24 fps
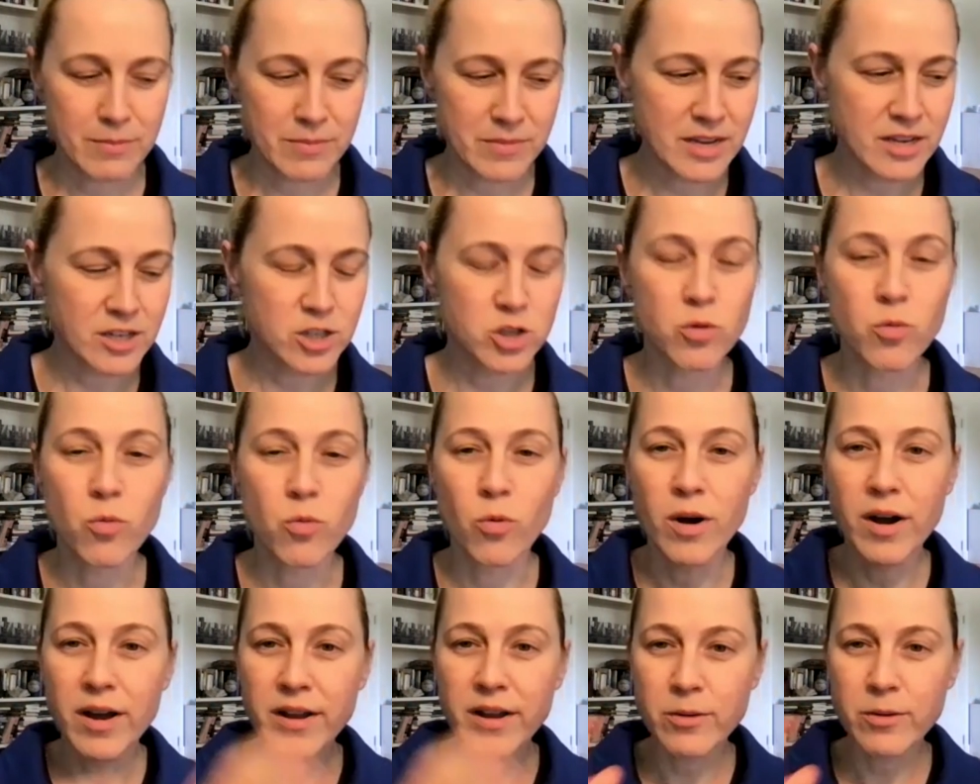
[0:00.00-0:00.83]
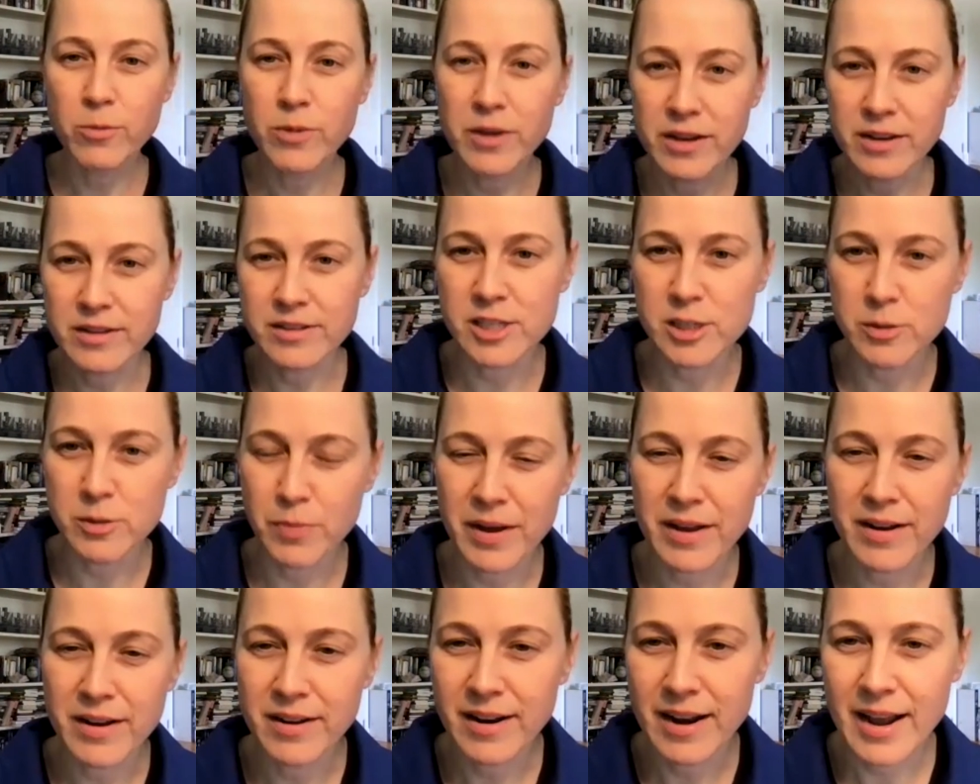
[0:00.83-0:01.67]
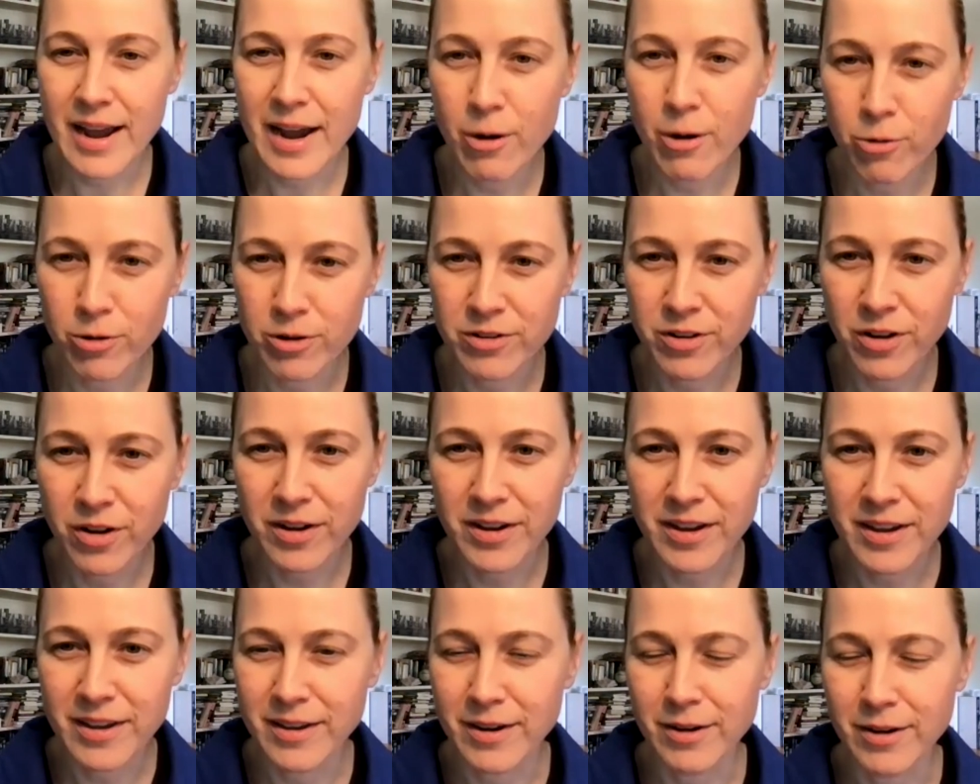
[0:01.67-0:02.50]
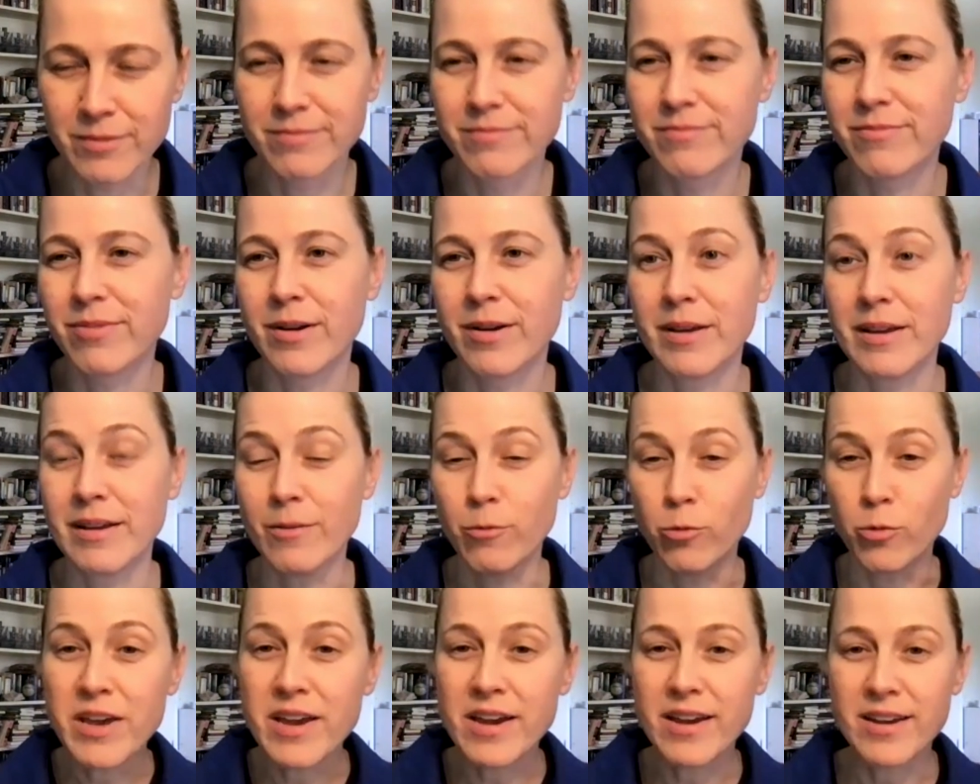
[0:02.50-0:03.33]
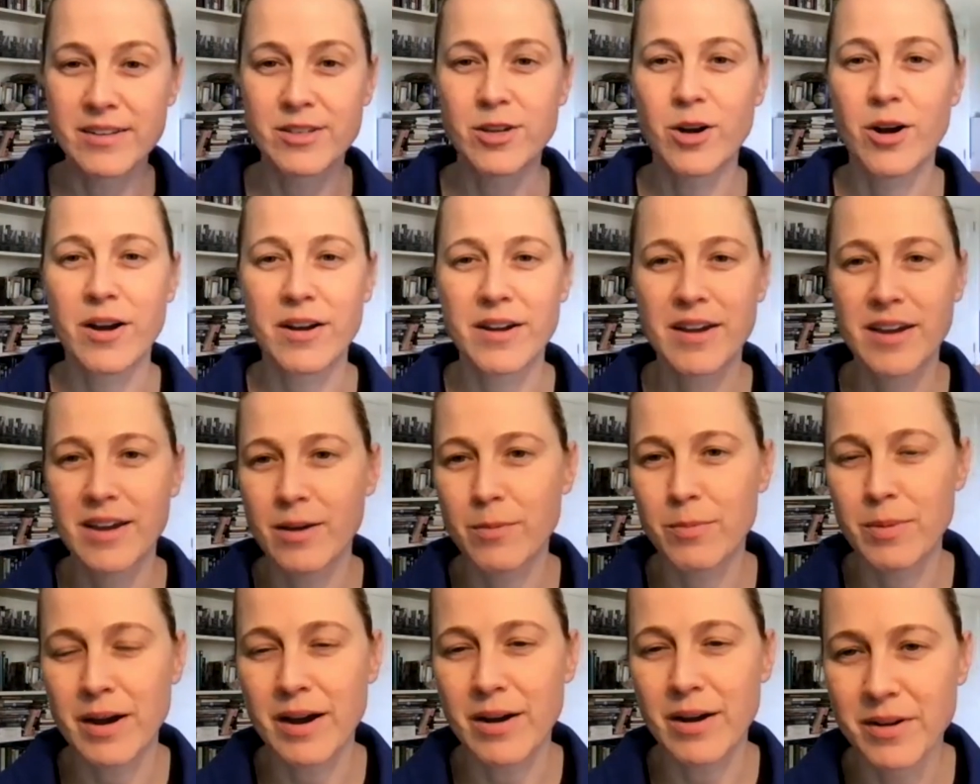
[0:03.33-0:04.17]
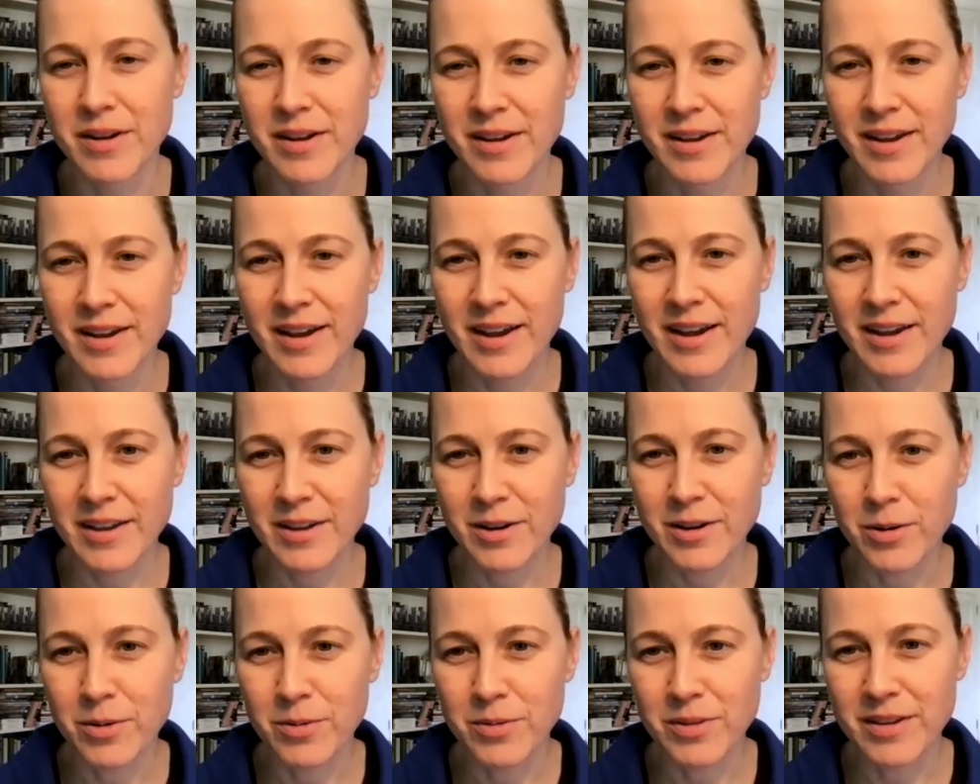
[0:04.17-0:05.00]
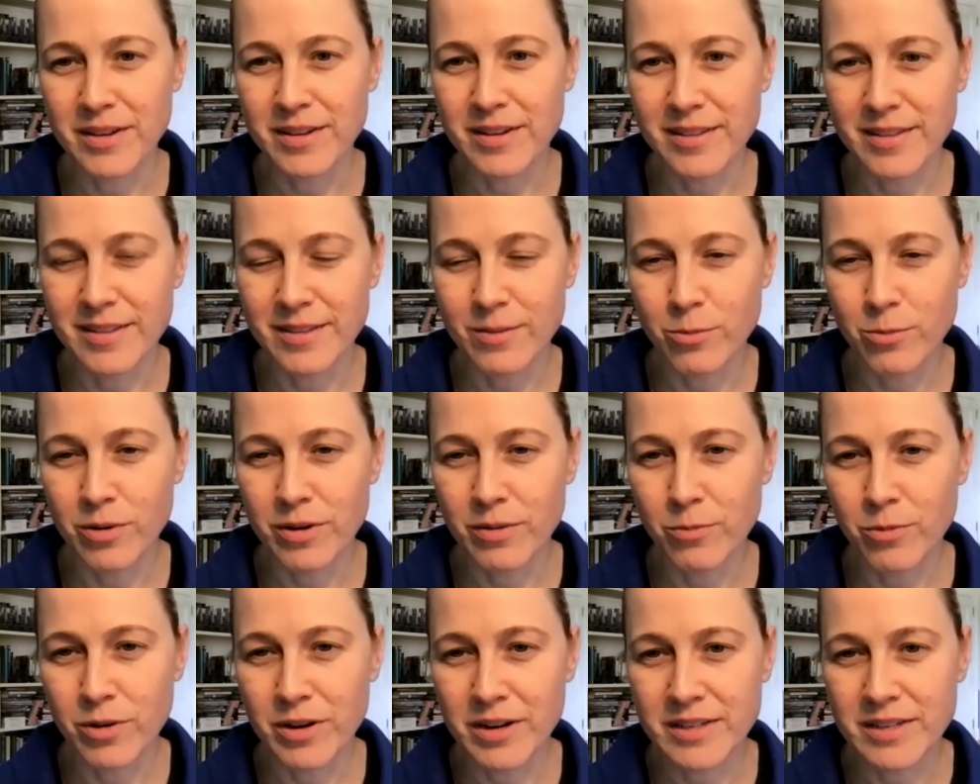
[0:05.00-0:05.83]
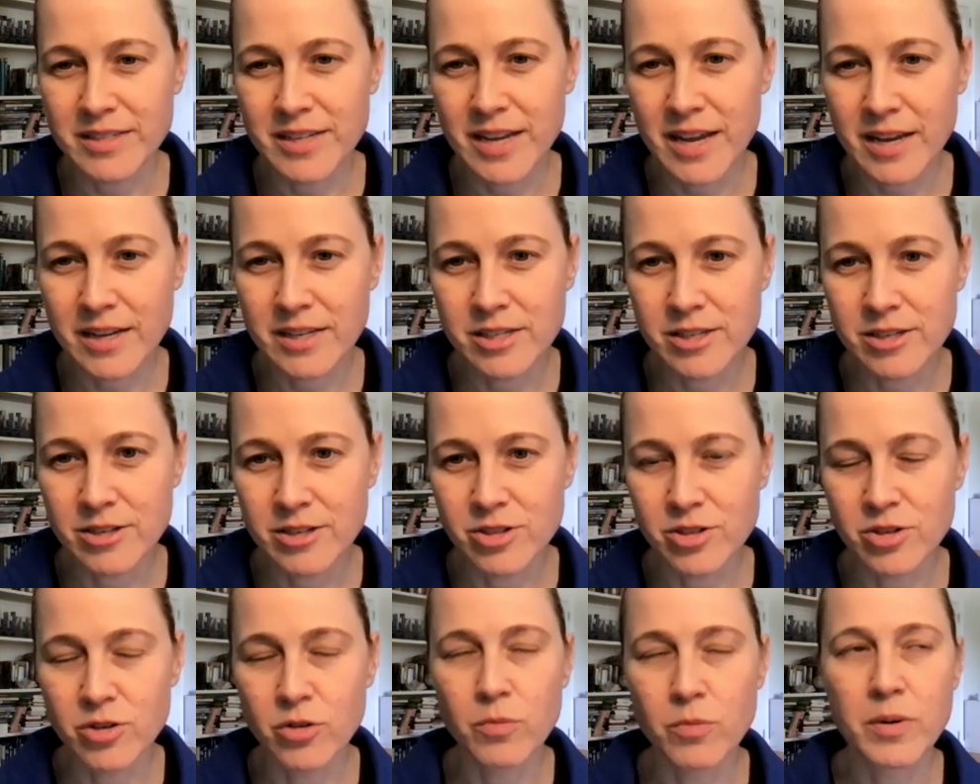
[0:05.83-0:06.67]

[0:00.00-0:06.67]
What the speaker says: Each one we could spend an hour talking, you know, probably a week talking about, you know, what it takes to do.